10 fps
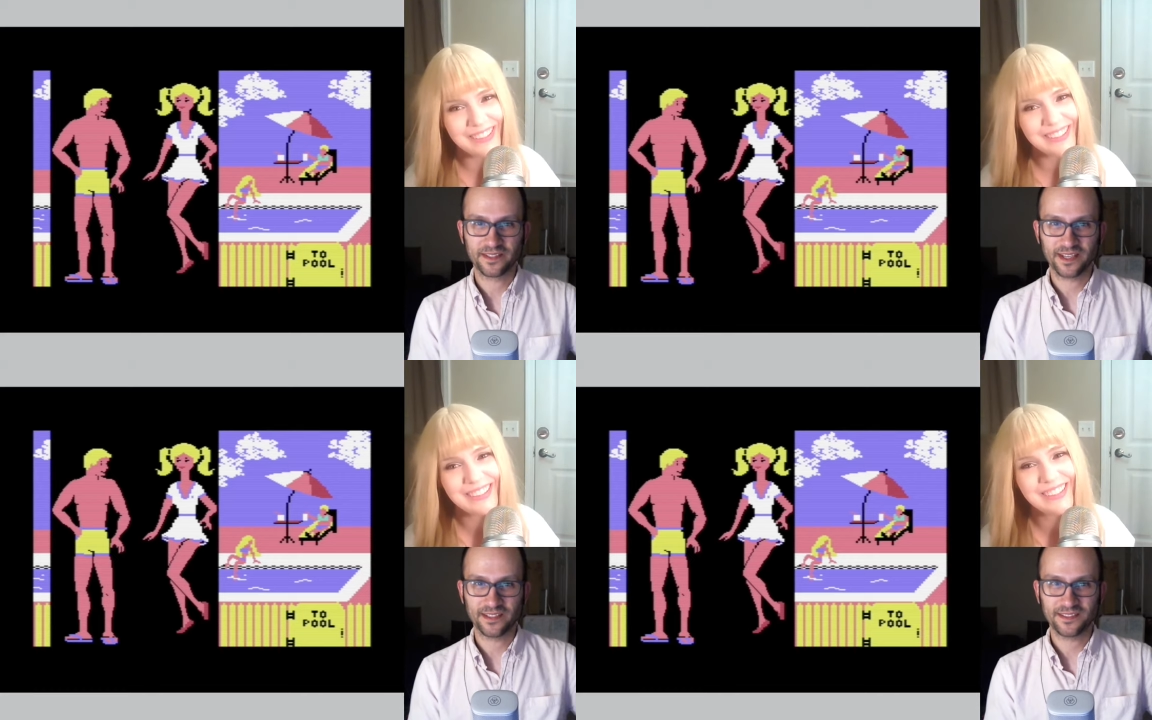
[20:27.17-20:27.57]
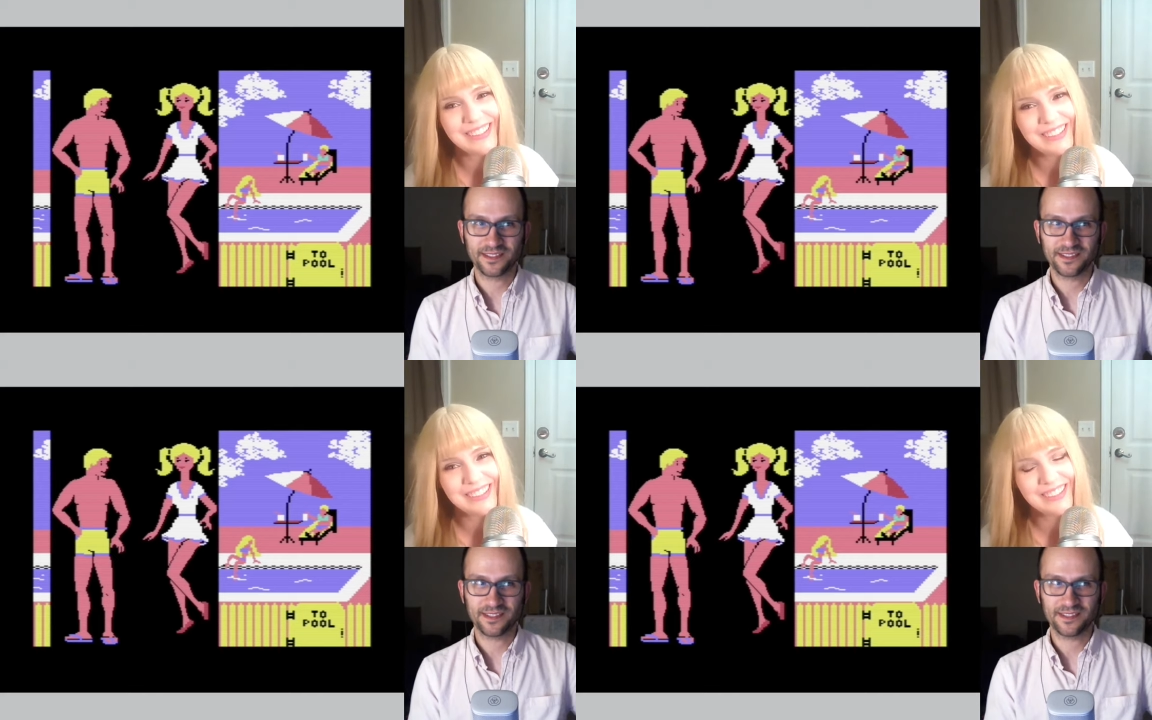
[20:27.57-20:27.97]

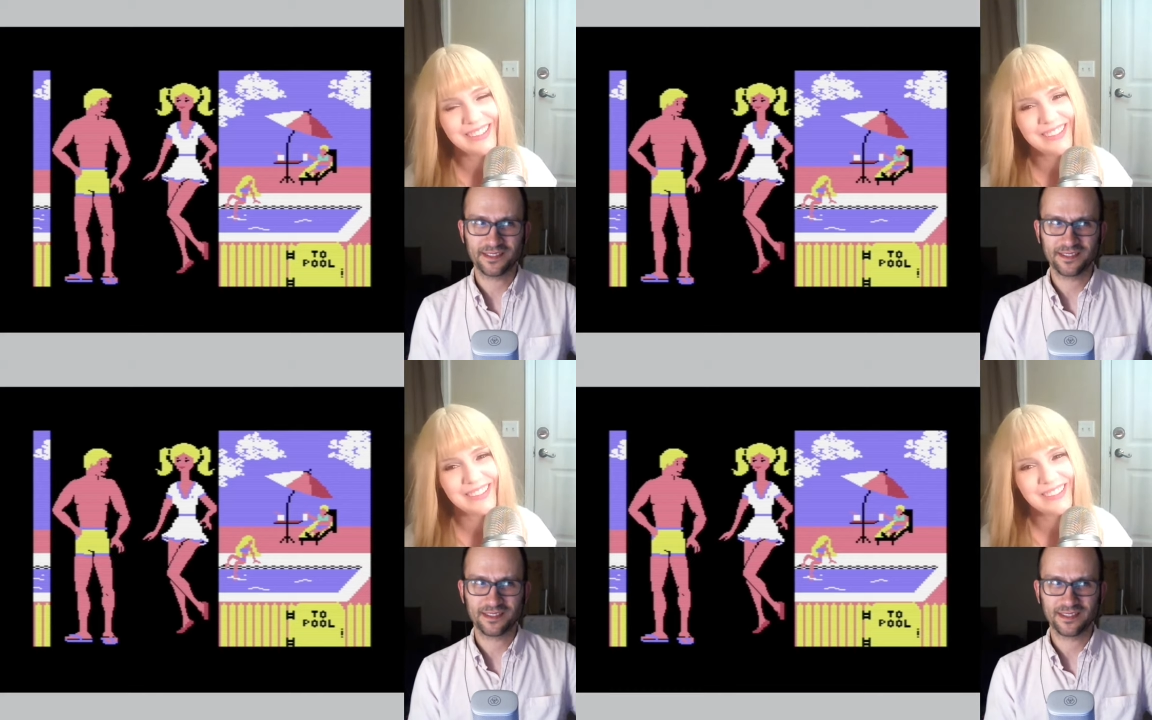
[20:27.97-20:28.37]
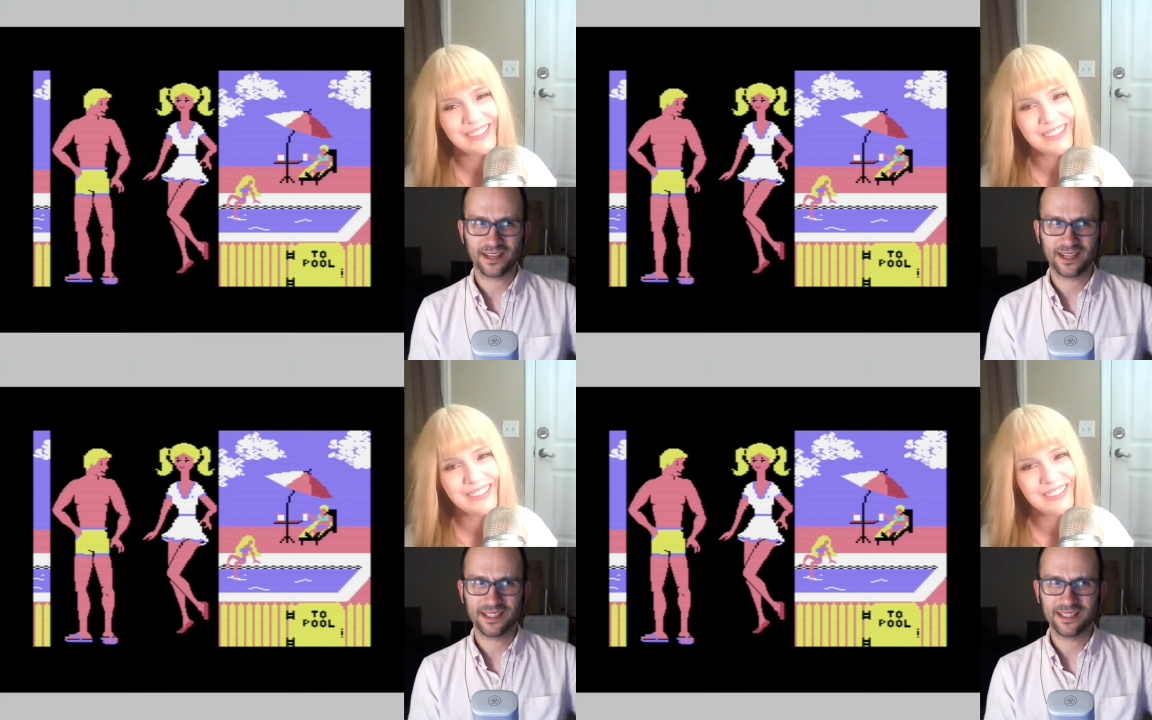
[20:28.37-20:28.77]

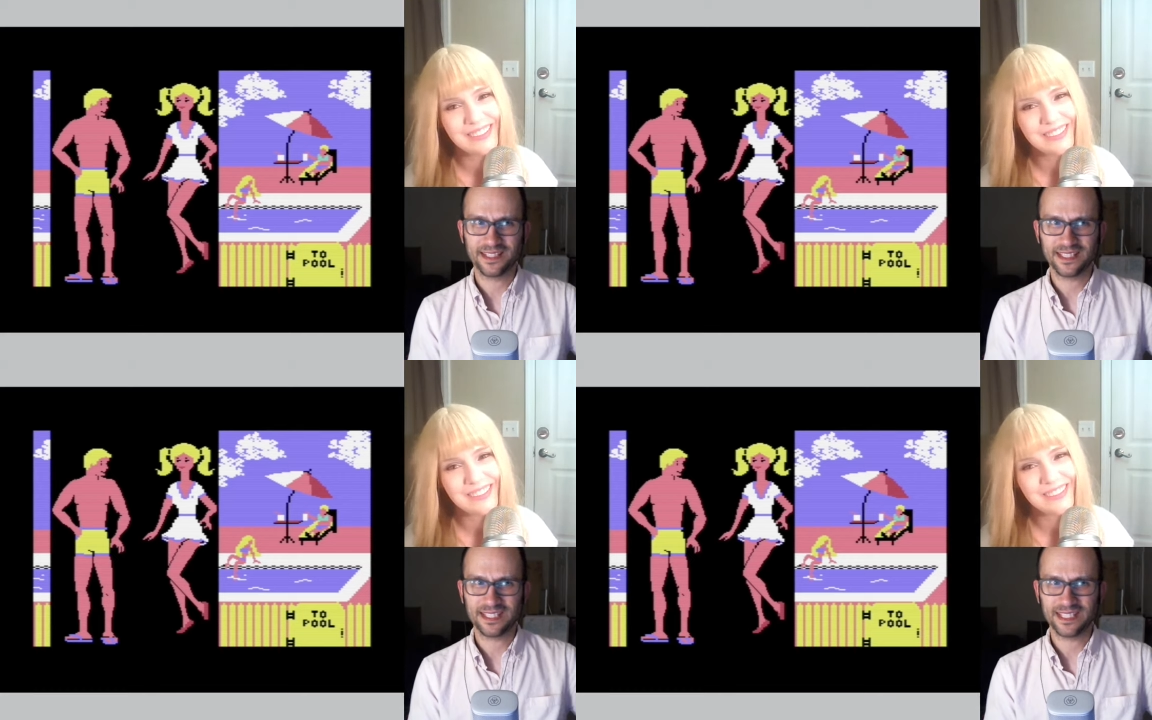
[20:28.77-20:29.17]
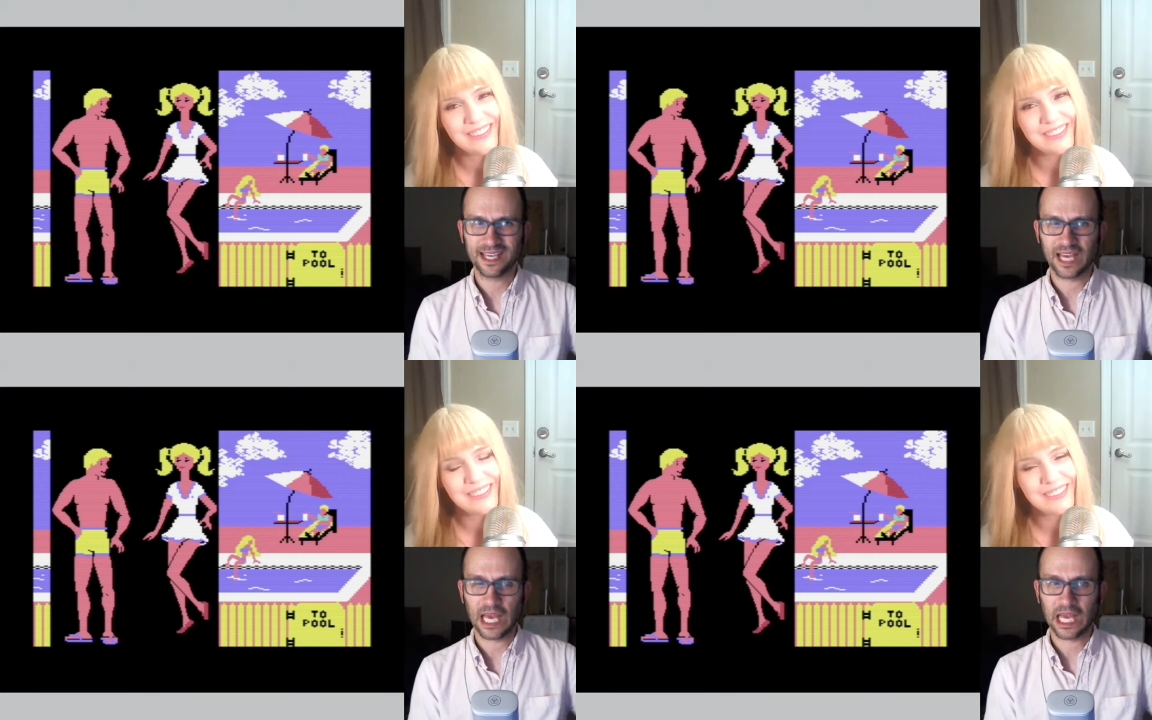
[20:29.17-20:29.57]

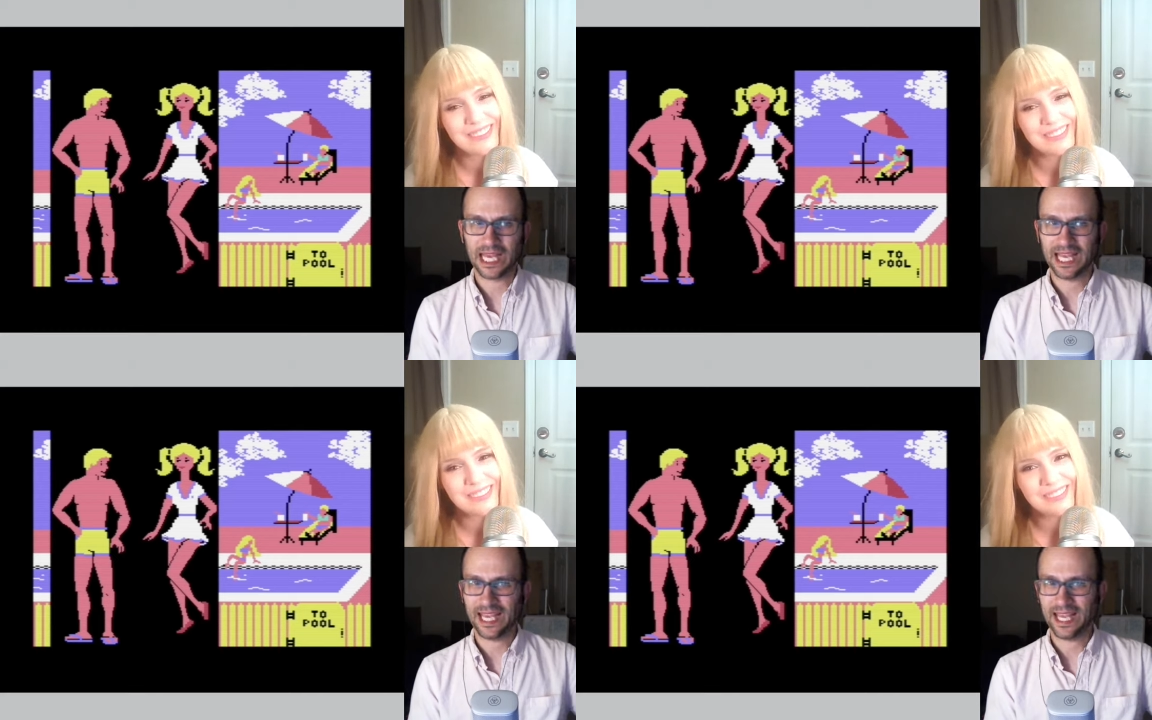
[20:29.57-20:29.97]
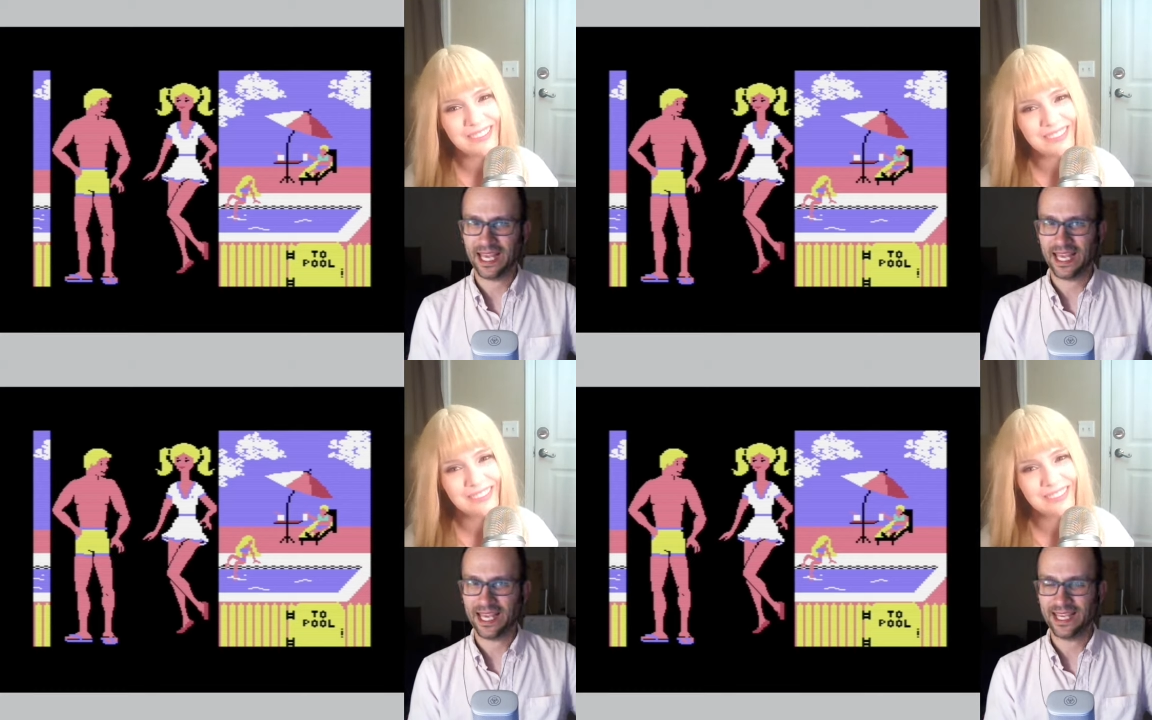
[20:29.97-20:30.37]

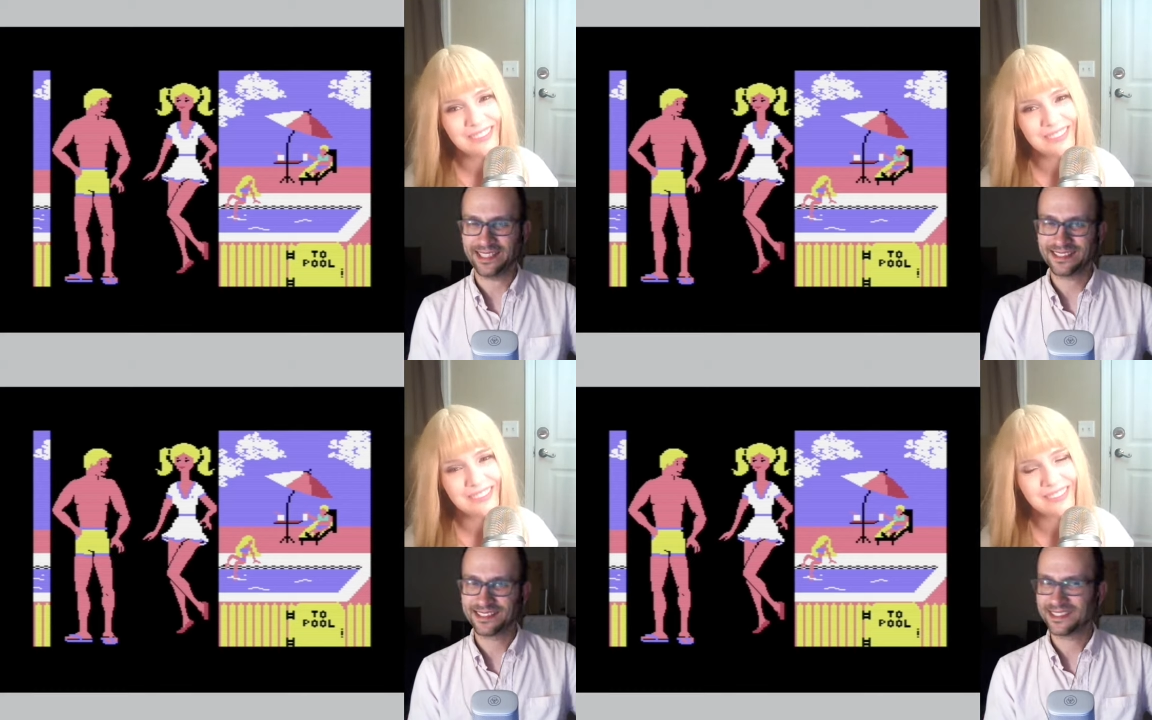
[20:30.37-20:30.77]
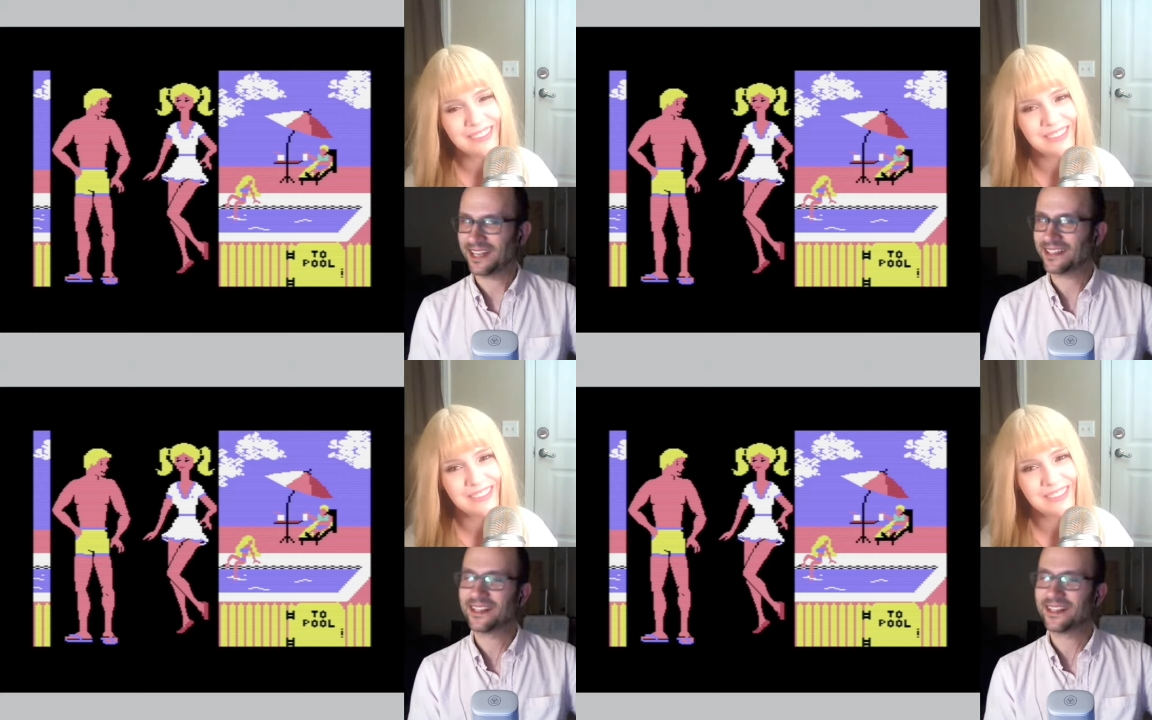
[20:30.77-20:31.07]
Speaker 1: 1998, I